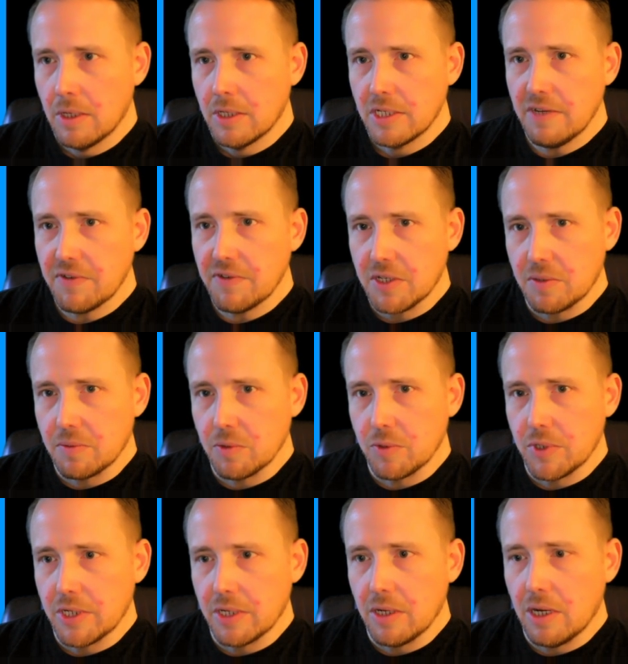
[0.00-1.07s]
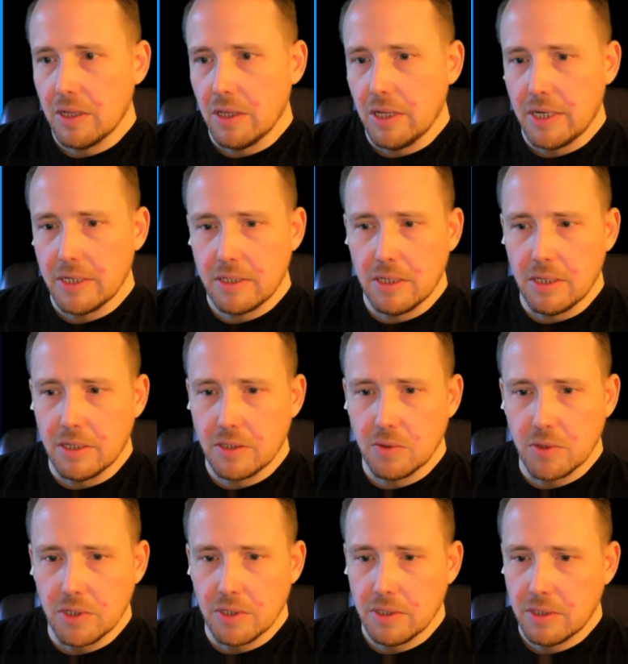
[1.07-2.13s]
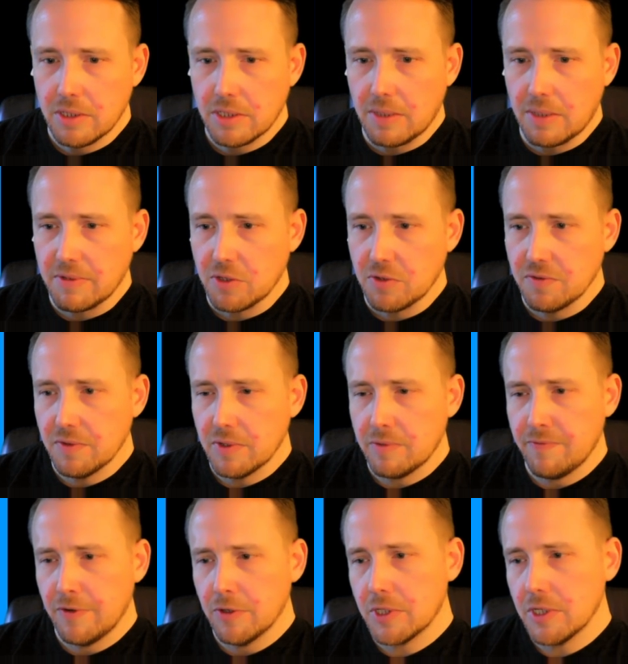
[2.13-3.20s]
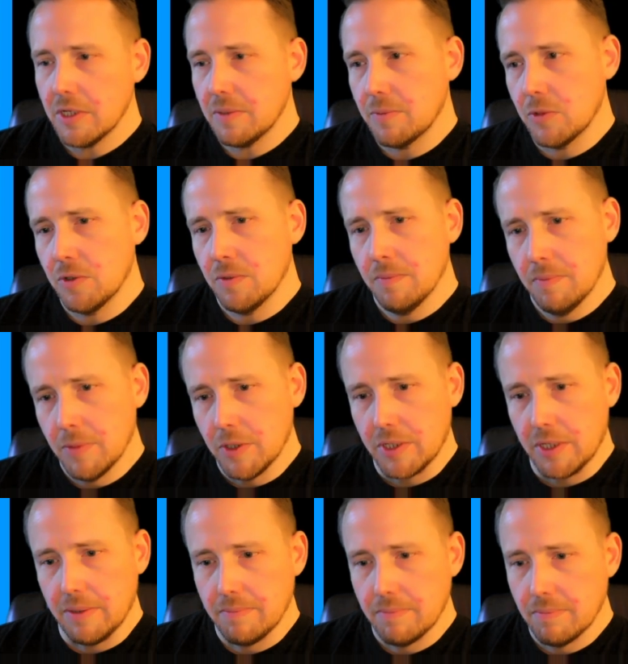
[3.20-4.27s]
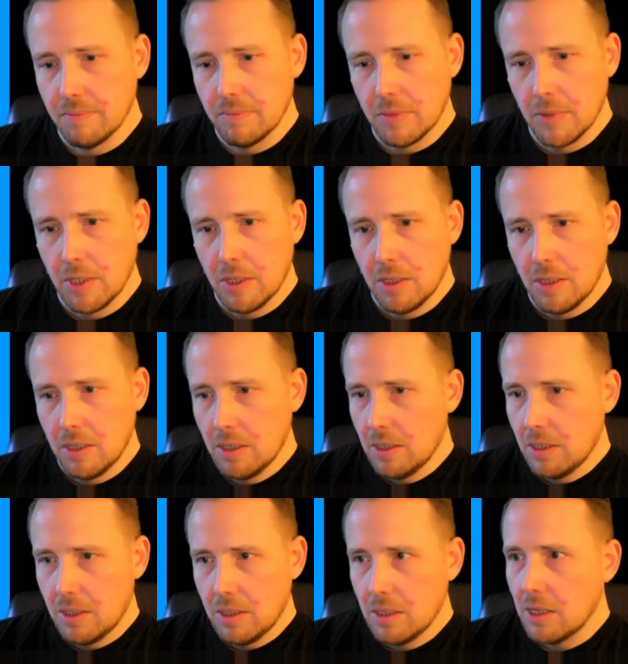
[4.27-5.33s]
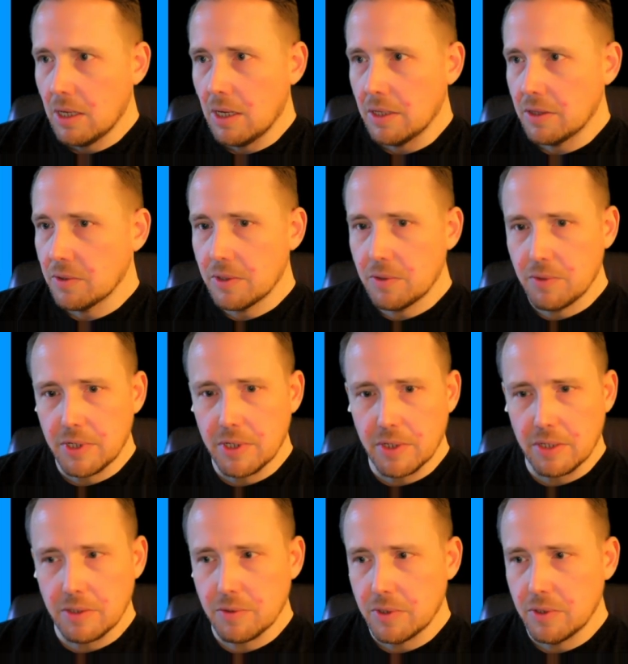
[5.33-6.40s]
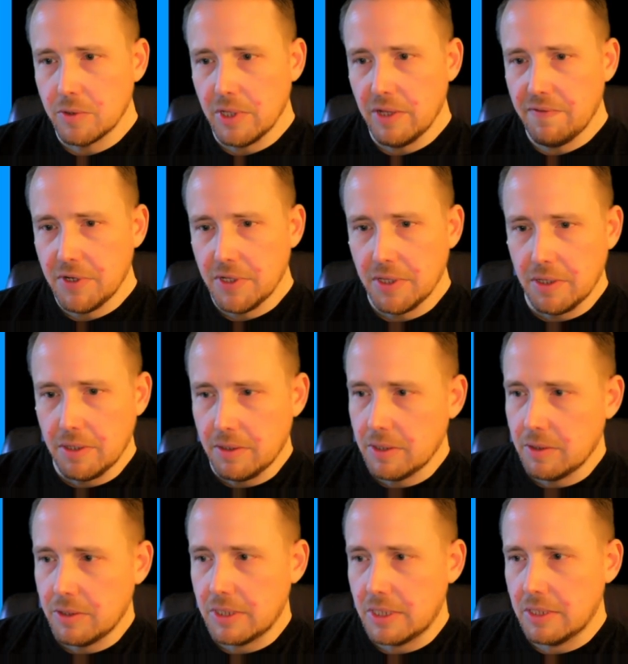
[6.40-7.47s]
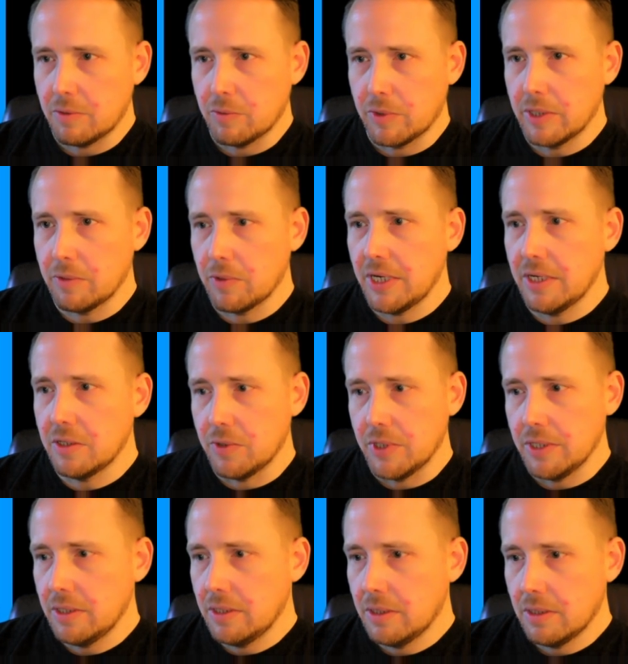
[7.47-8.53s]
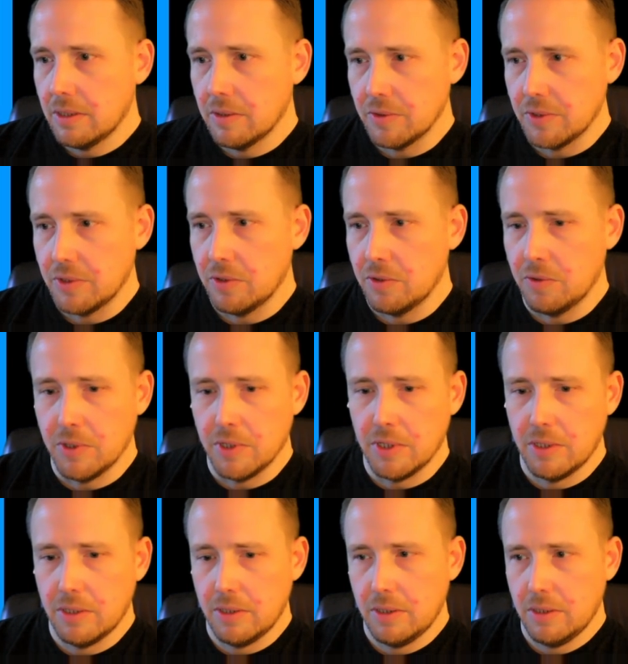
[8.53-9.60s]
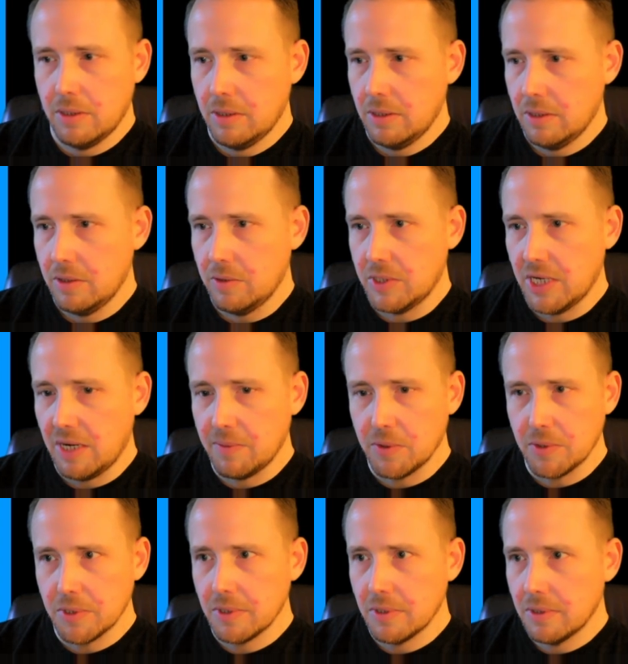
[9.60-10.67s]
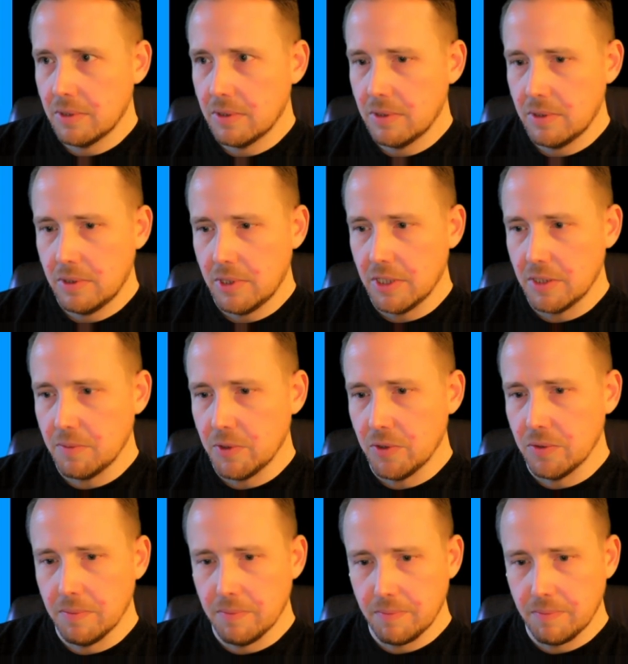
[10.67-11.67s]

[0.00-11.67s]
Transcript: 7 customers waiting at Odd Lot Soda. It's time to serve the first customer. Okay. 33. Okay, so we're gonna do 11, and then we're getting right into it. There's no timers in this mode.